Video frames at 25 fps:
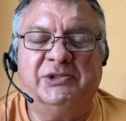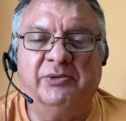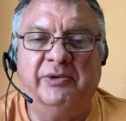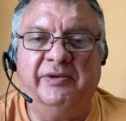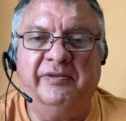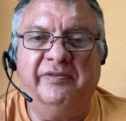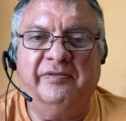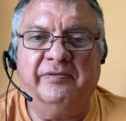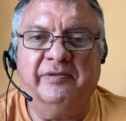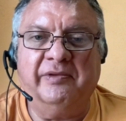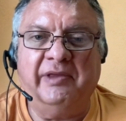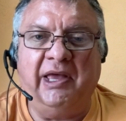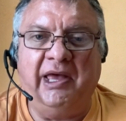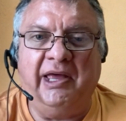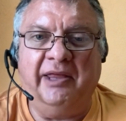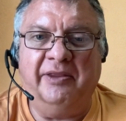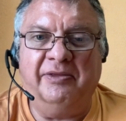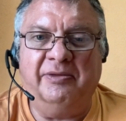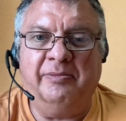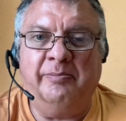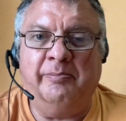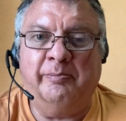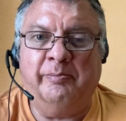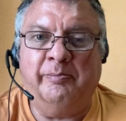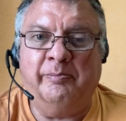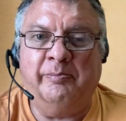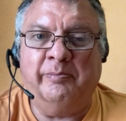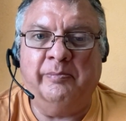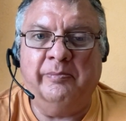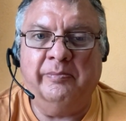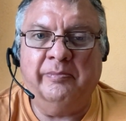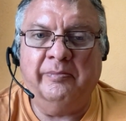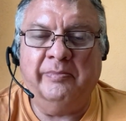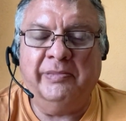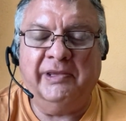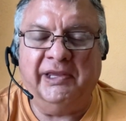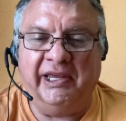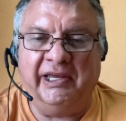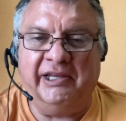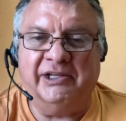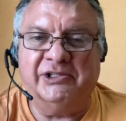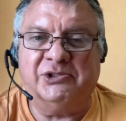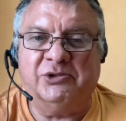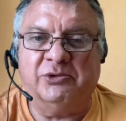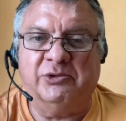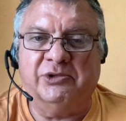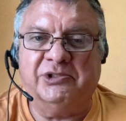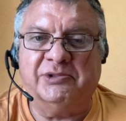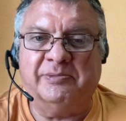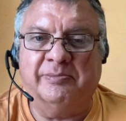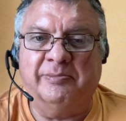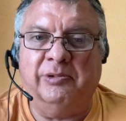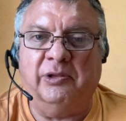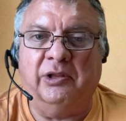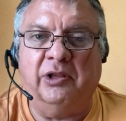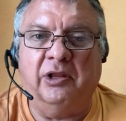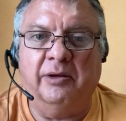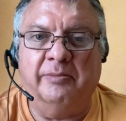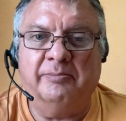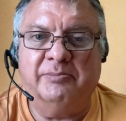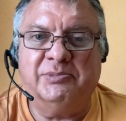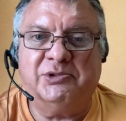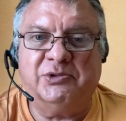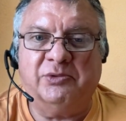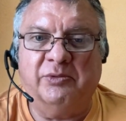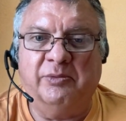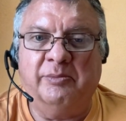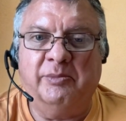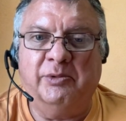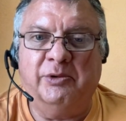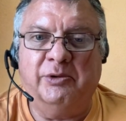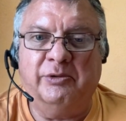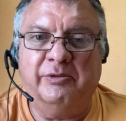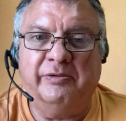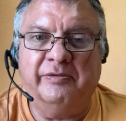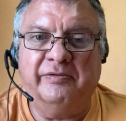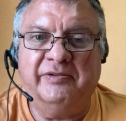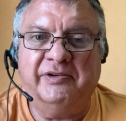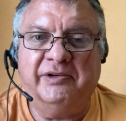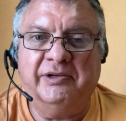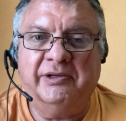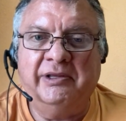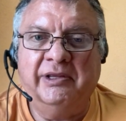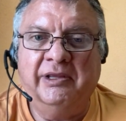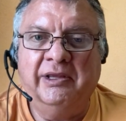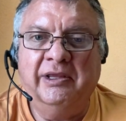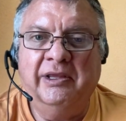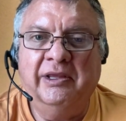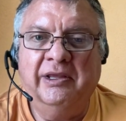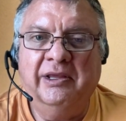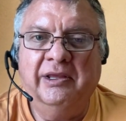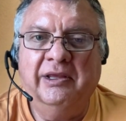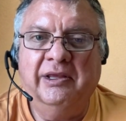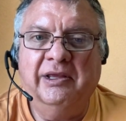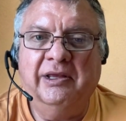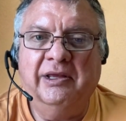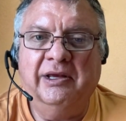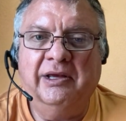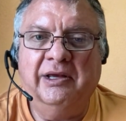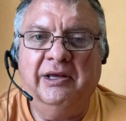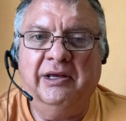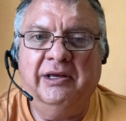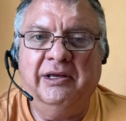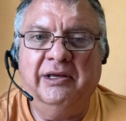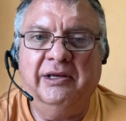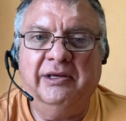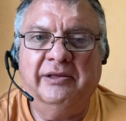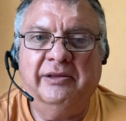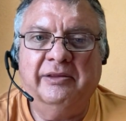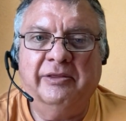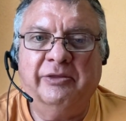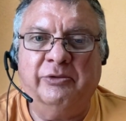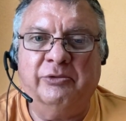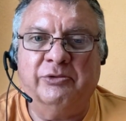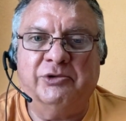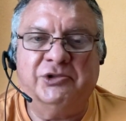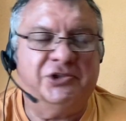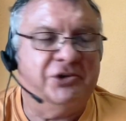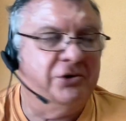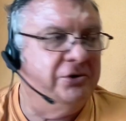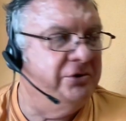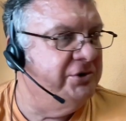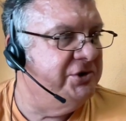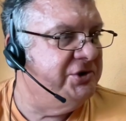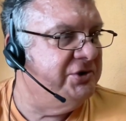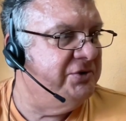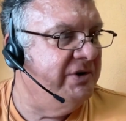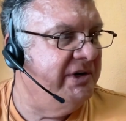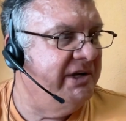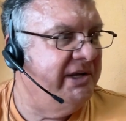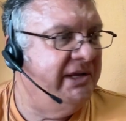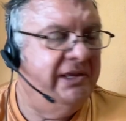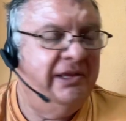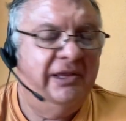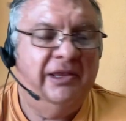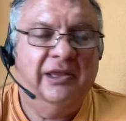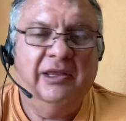We've had cancerous lumps removed through surgery.